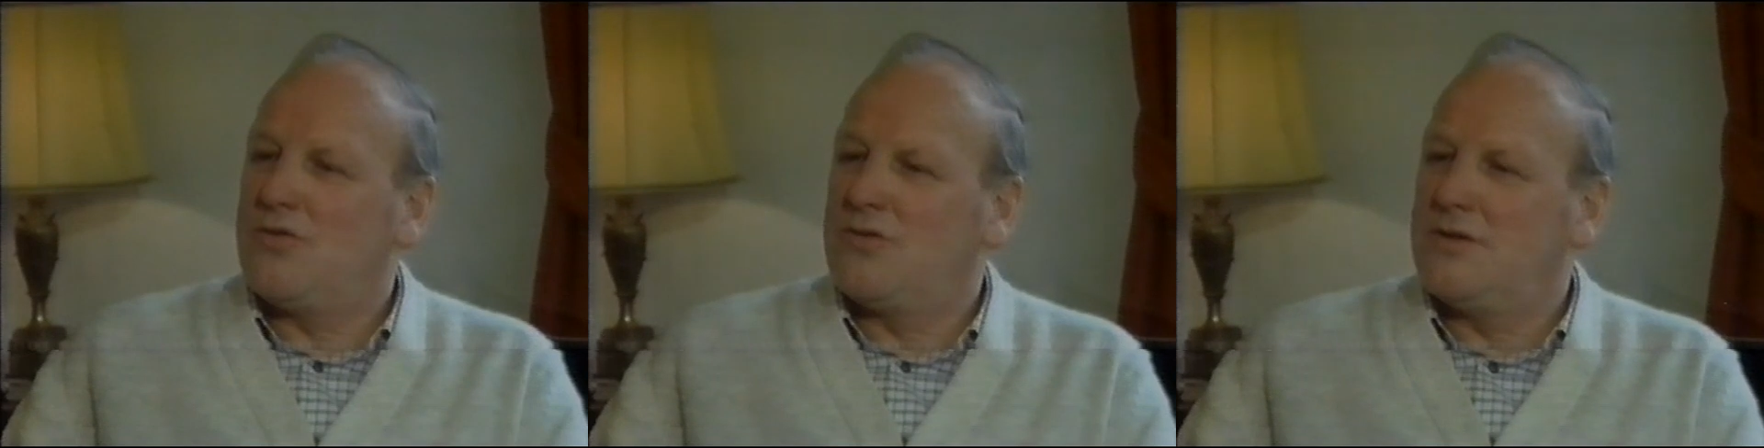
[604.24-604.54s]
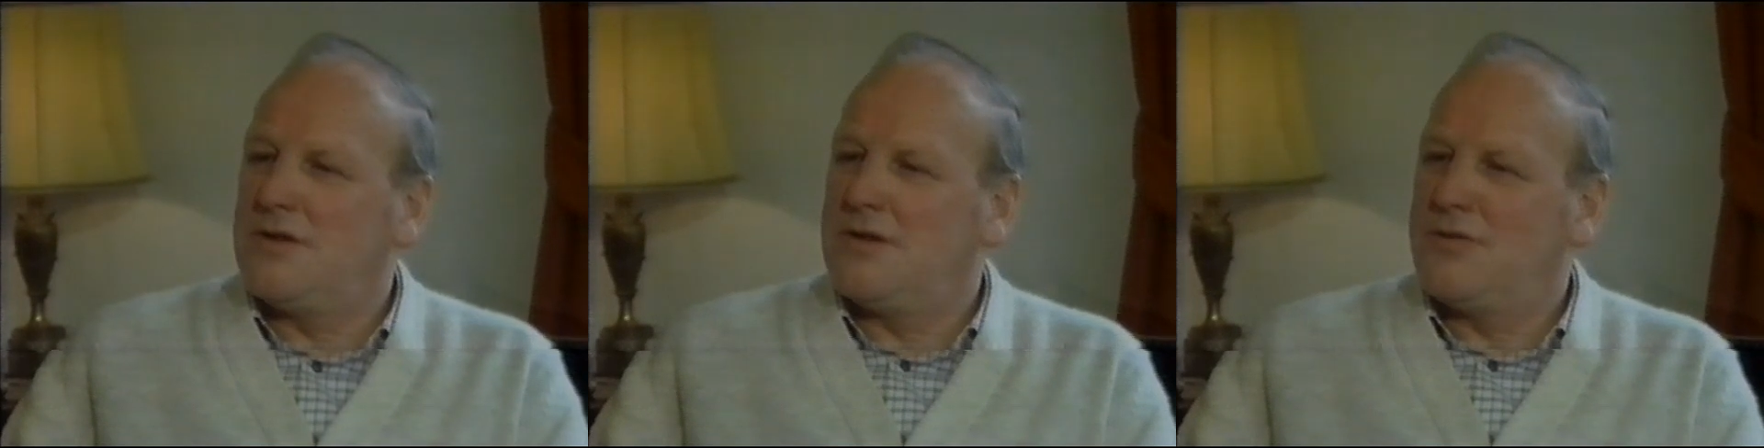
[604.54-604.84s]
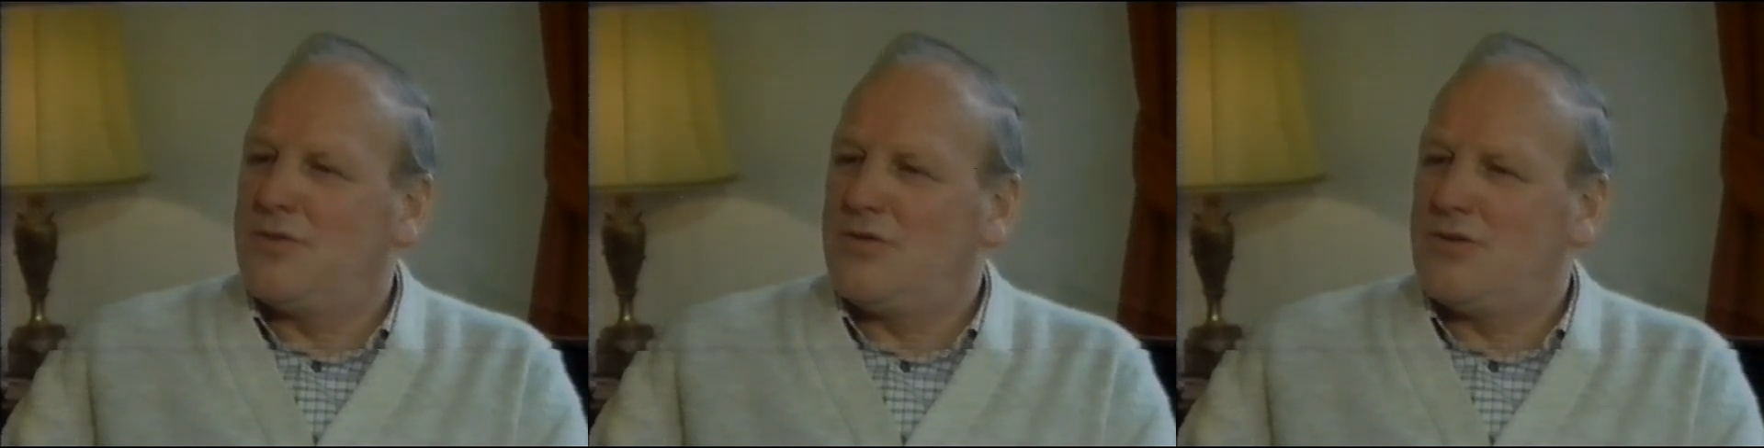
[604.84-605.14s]
all,
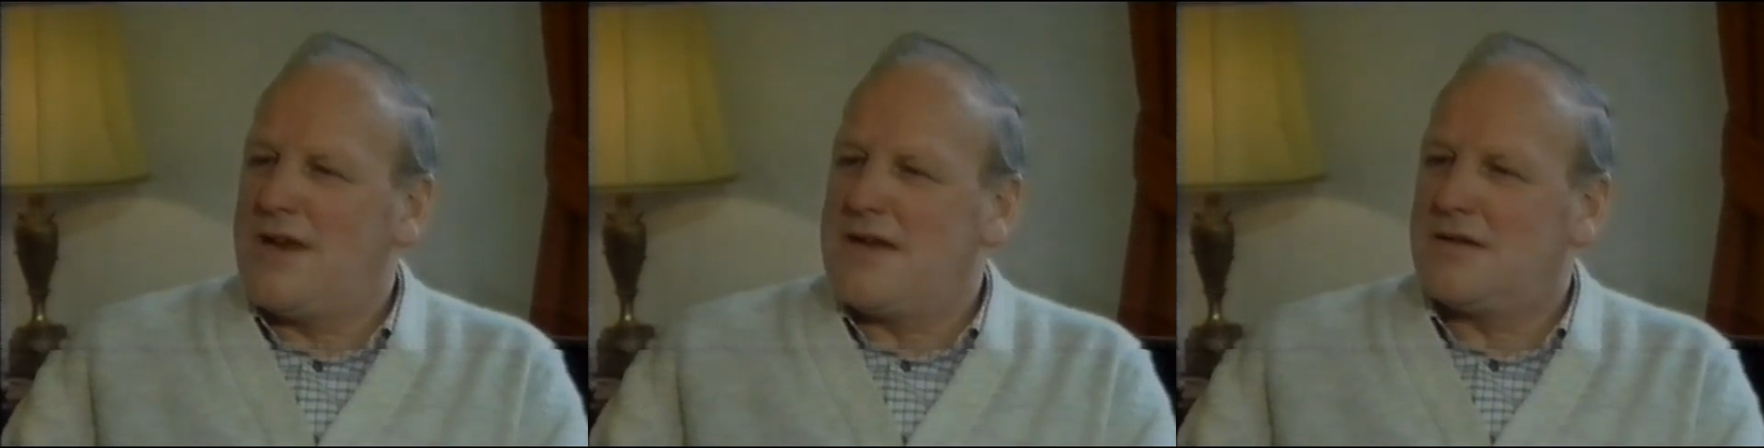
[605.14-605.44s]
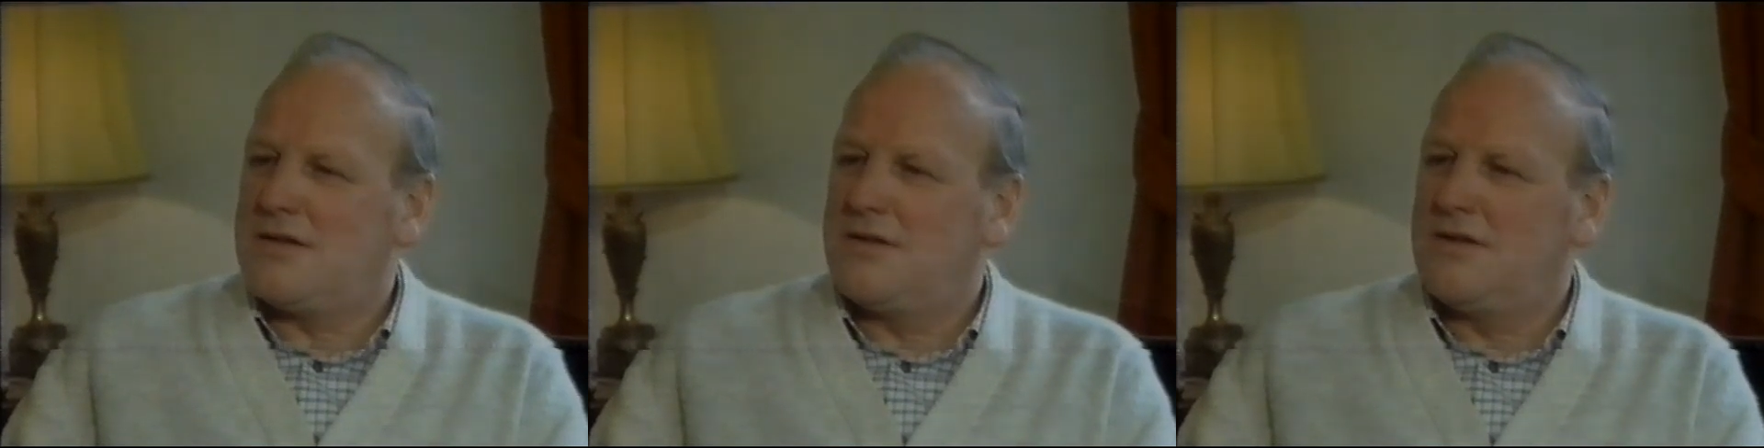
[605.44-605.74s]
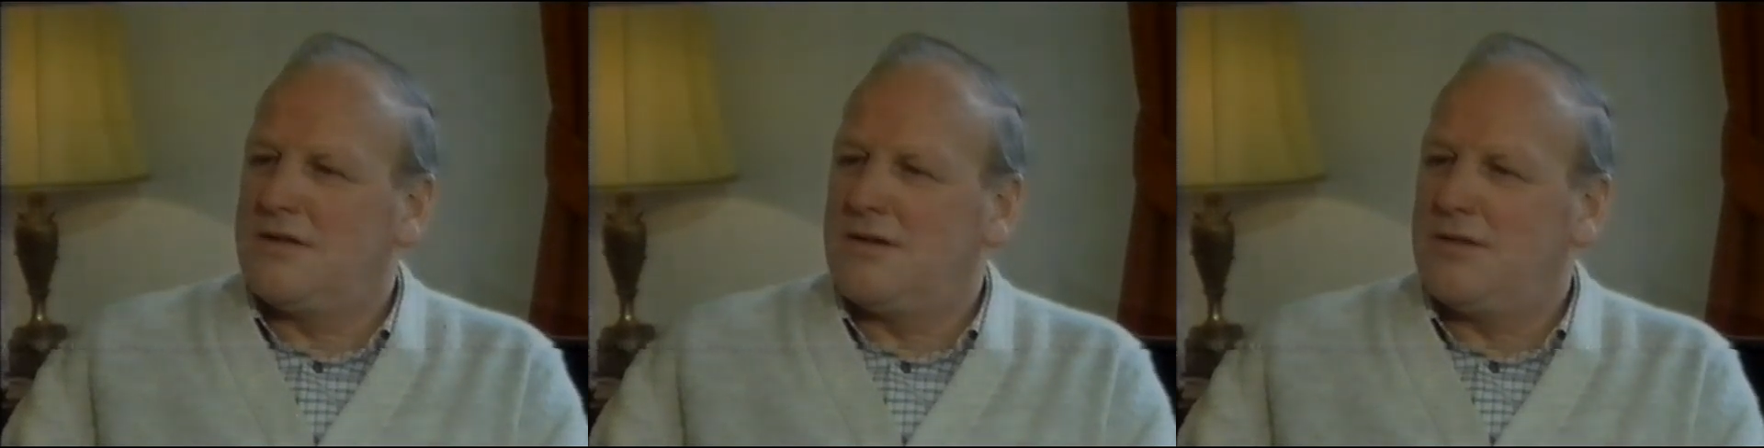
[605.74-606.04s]
uh, we all
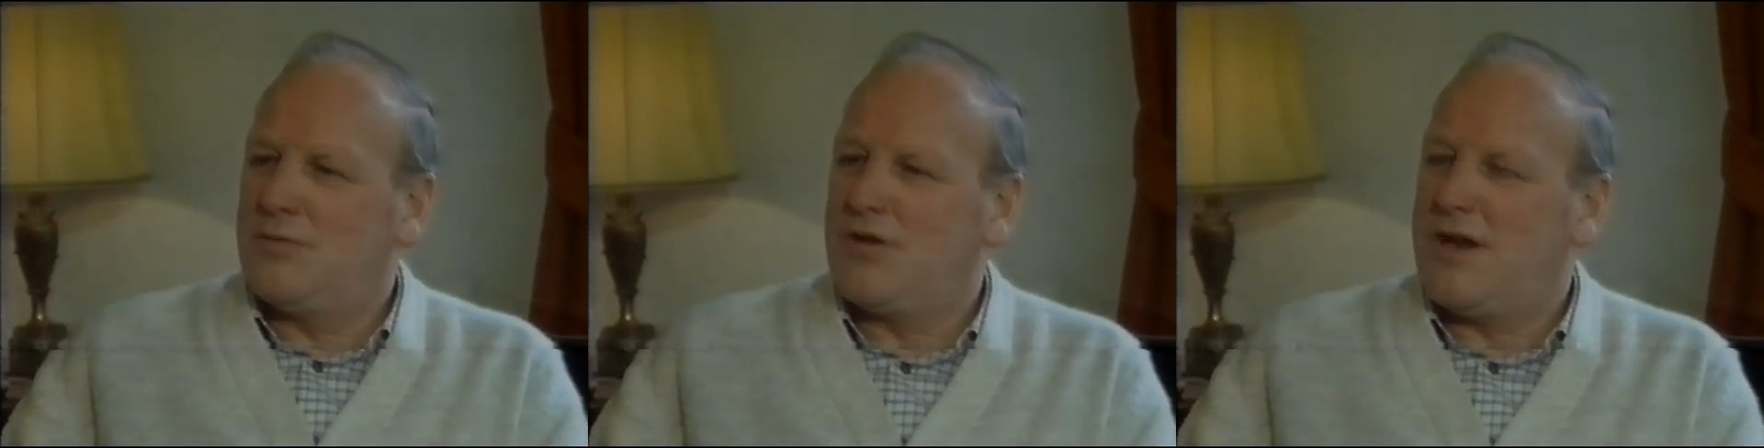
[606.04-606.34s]
entered and